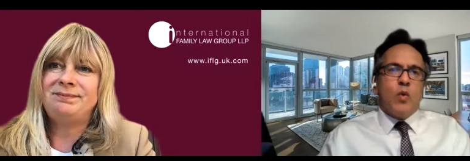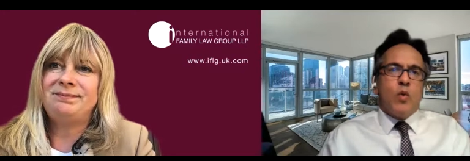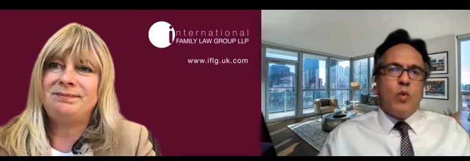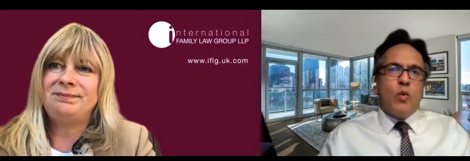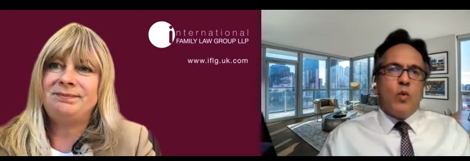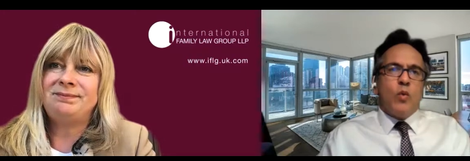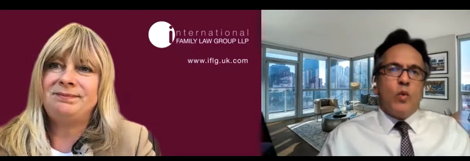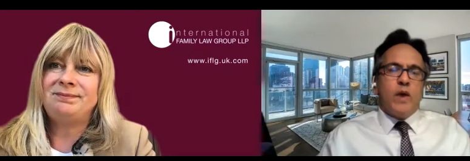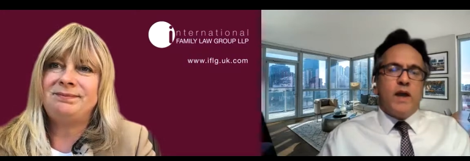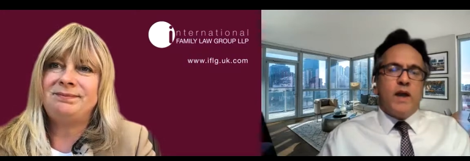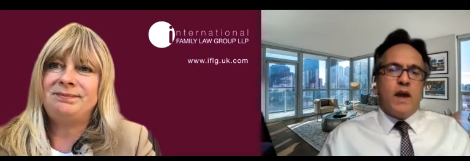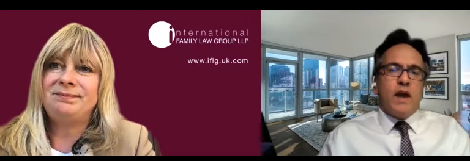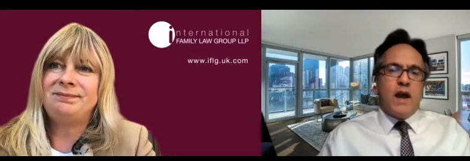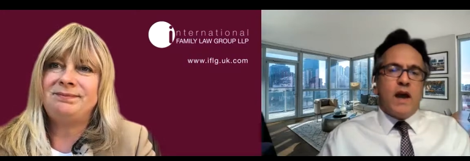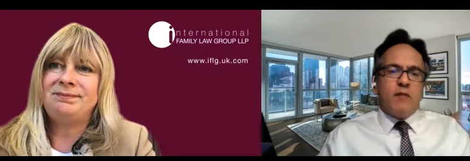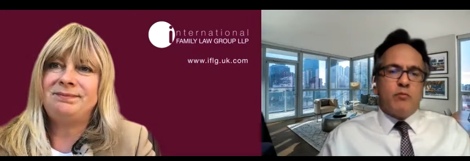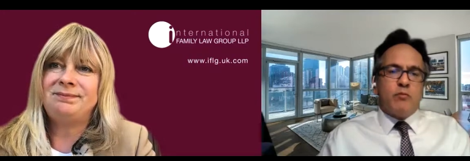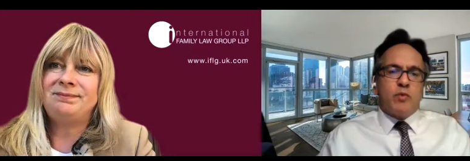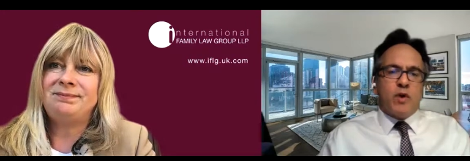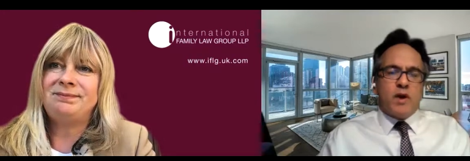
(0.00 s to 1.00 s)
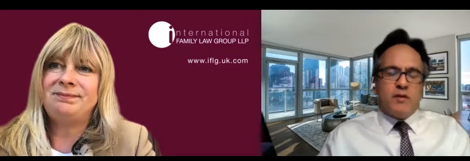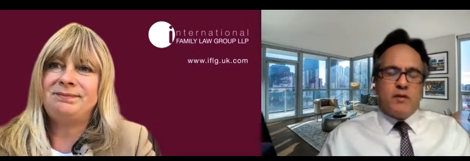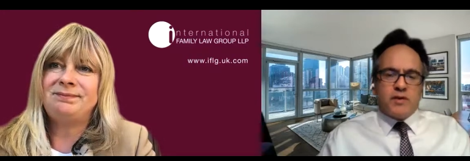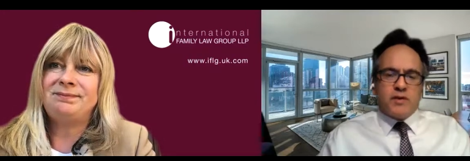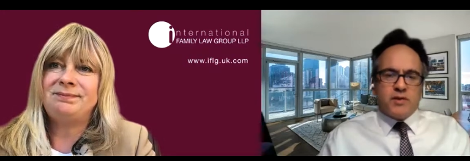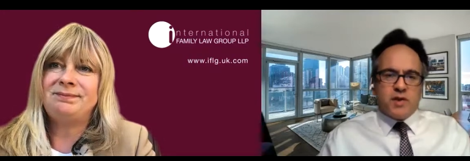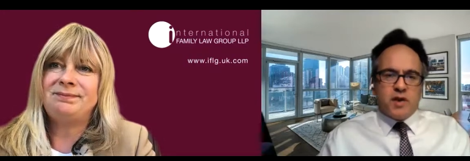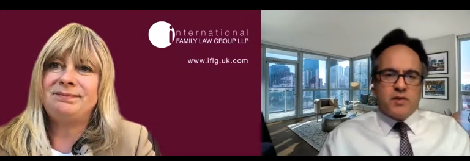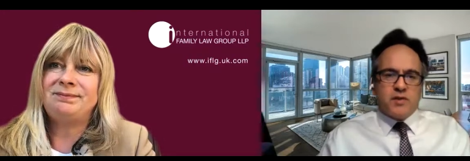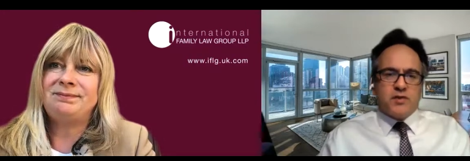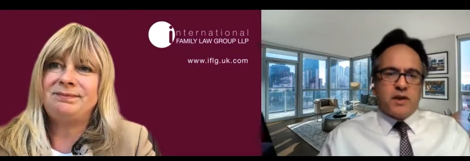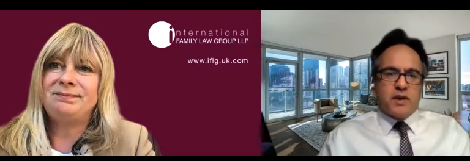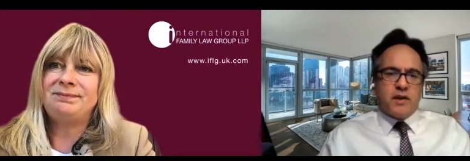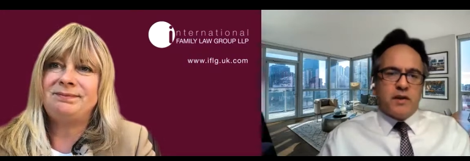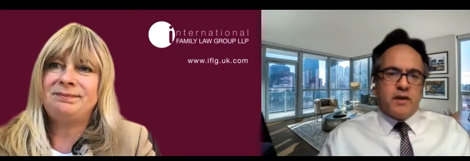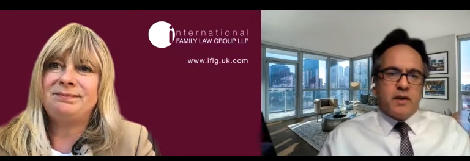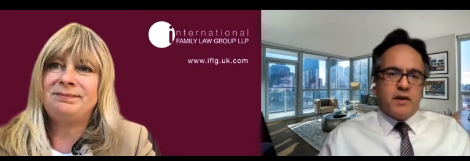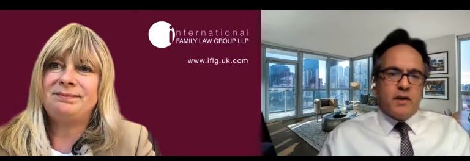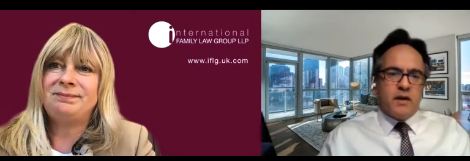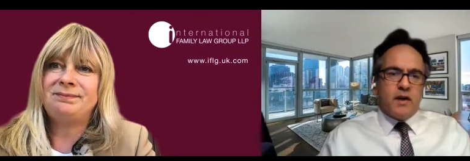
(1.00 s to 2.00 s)
Speaker 1: we have private judging,
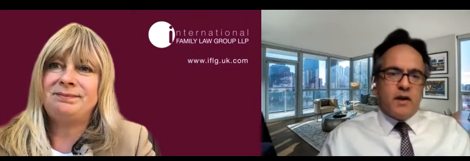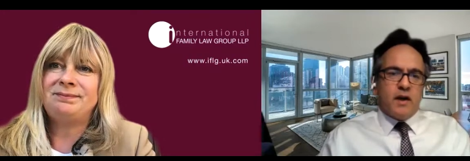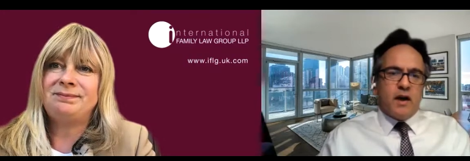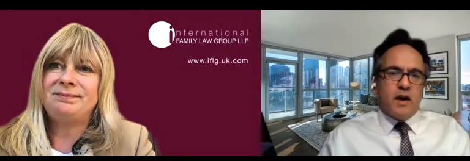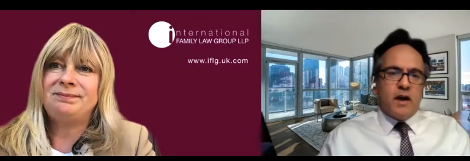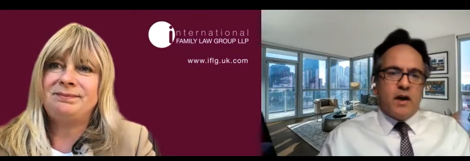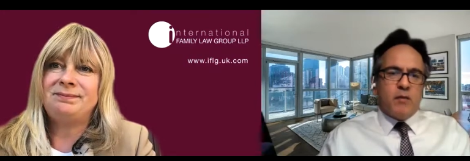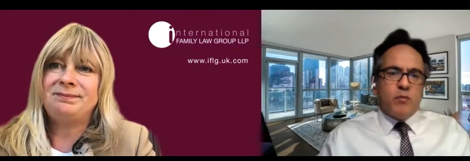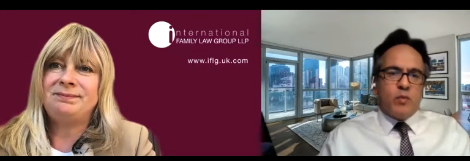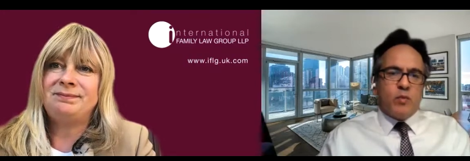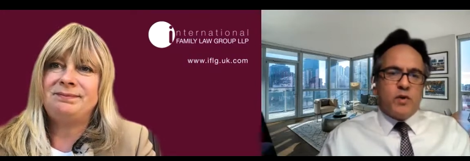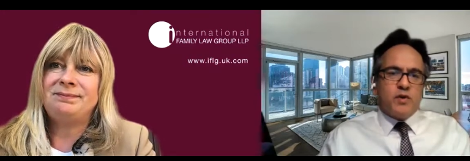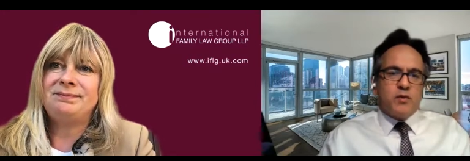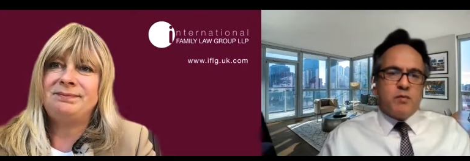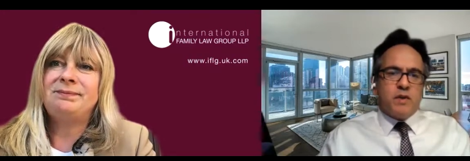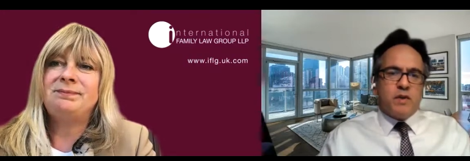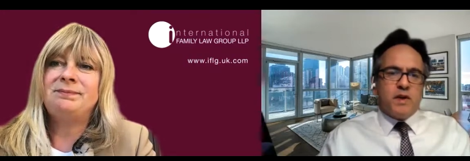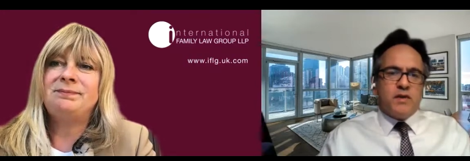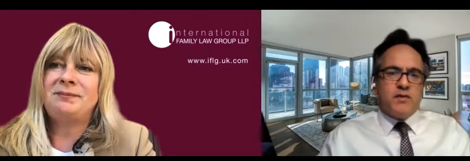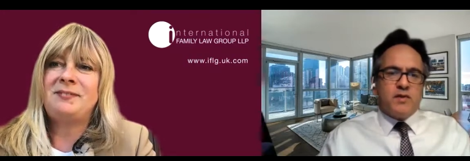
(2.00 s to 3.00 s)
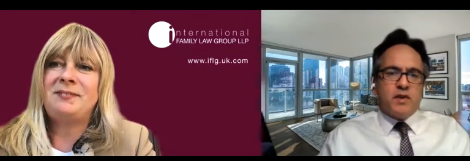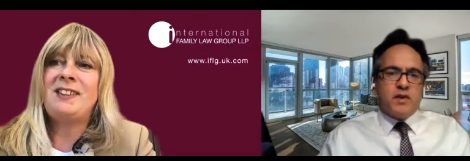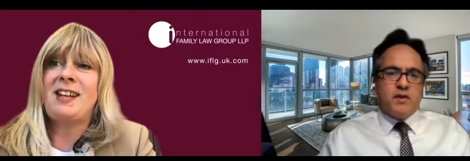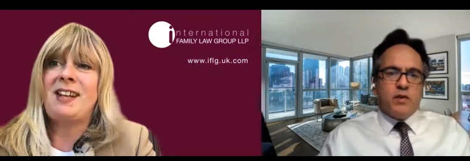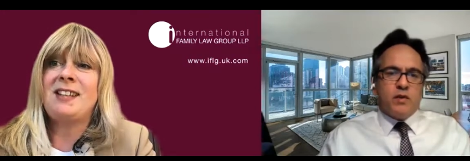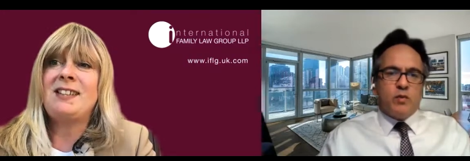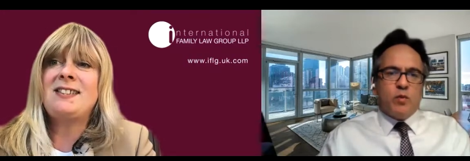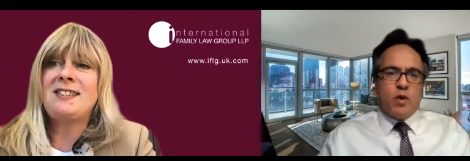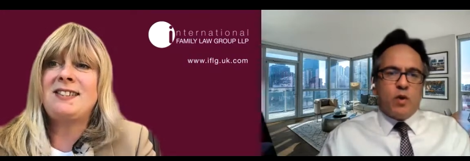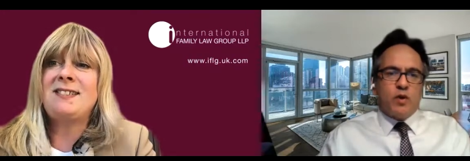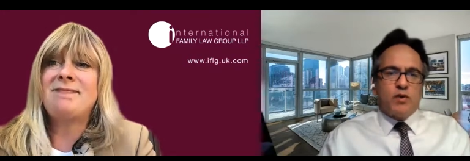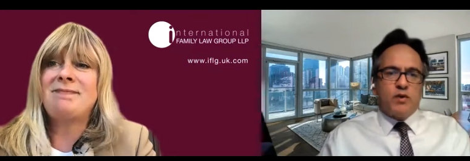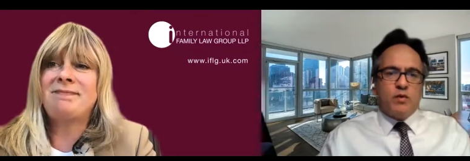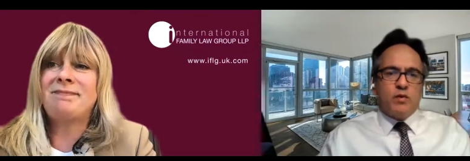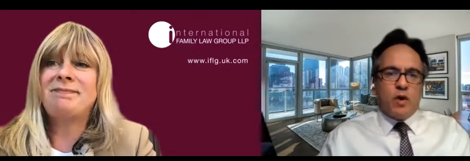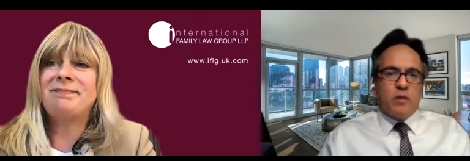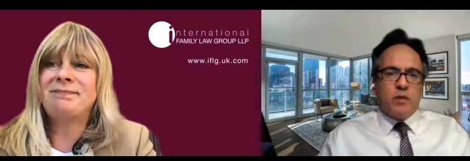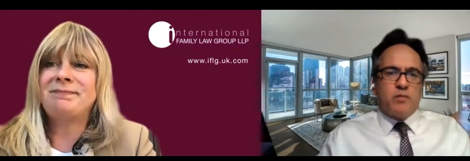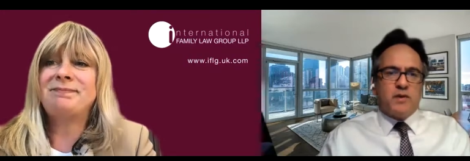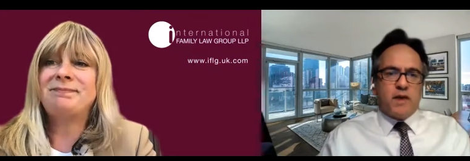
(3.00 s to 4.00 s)
uh, which means that if you want to
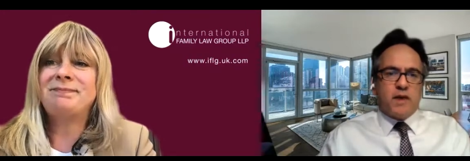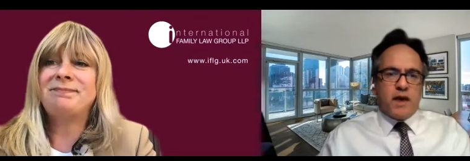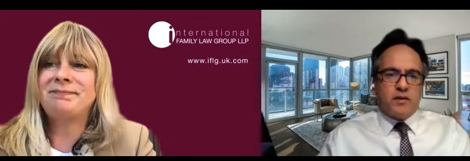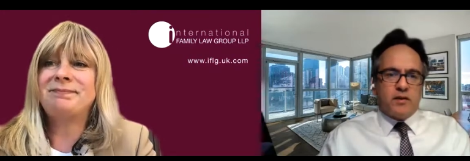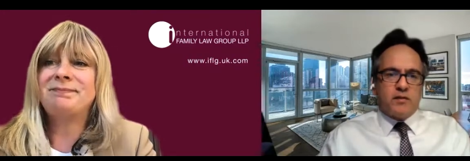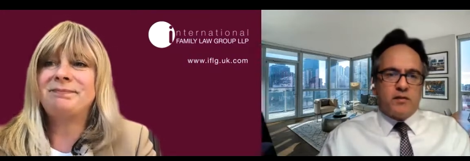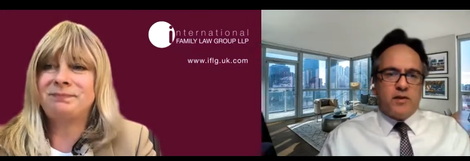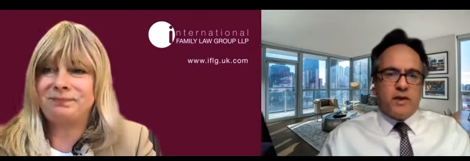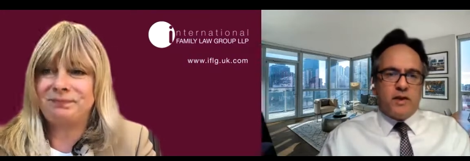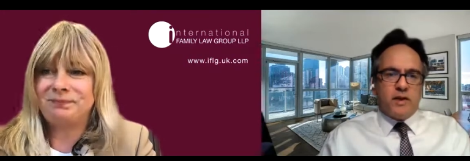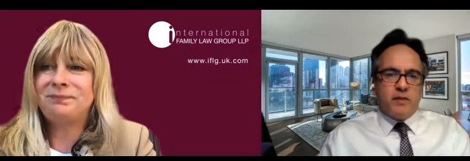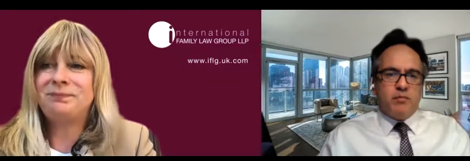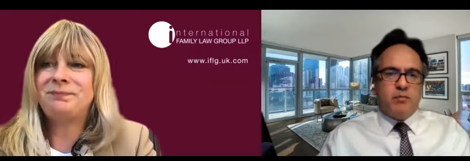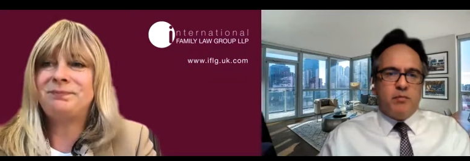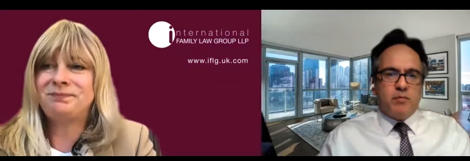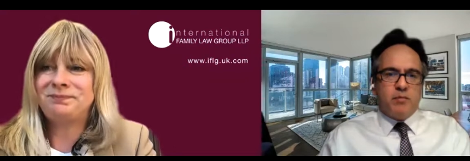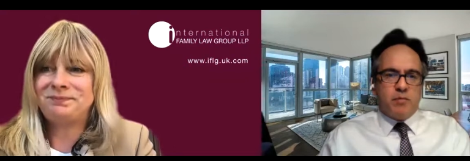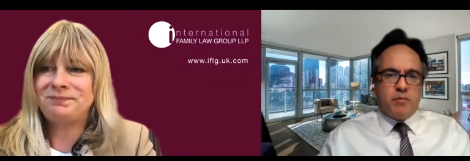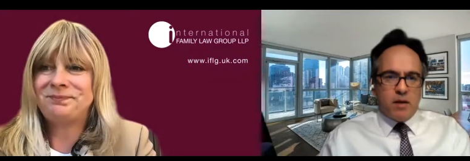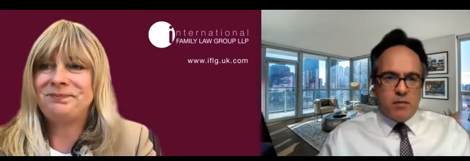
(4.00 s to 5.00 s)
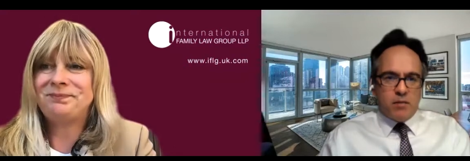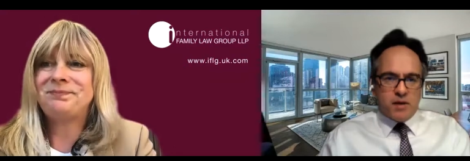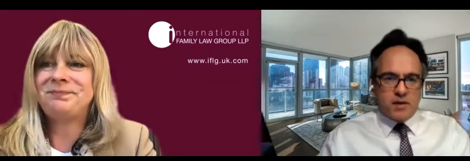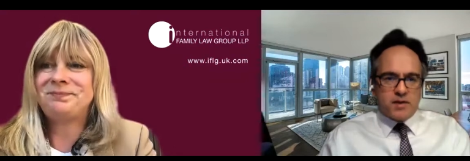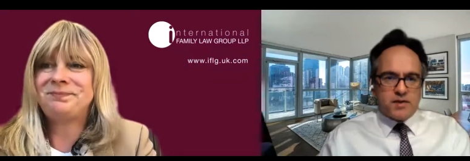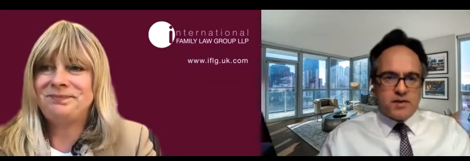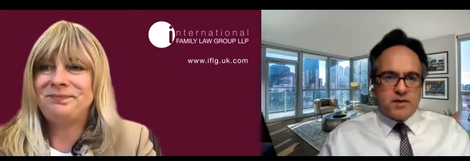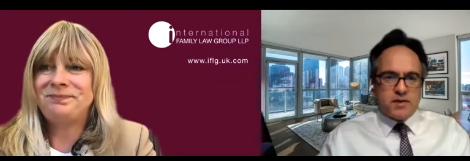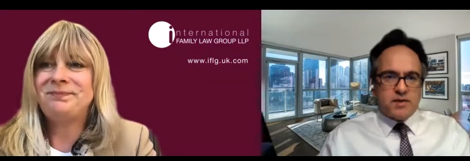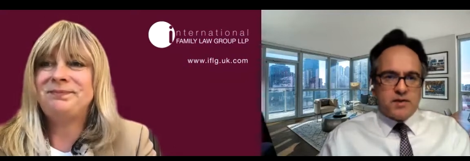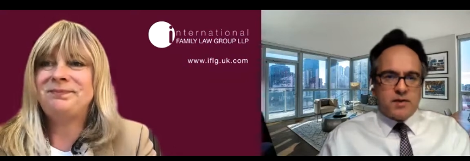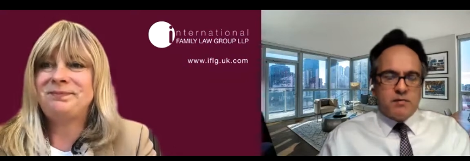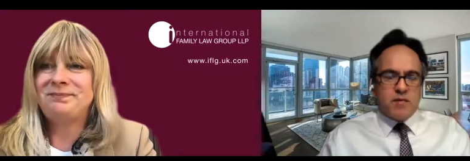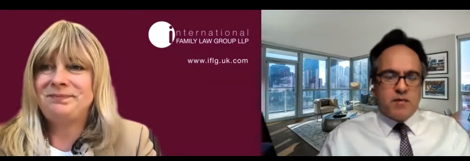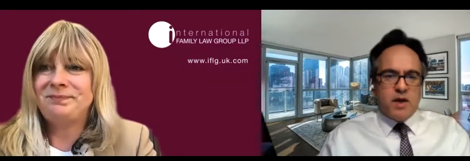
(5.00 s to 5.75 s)
opt out of the public system,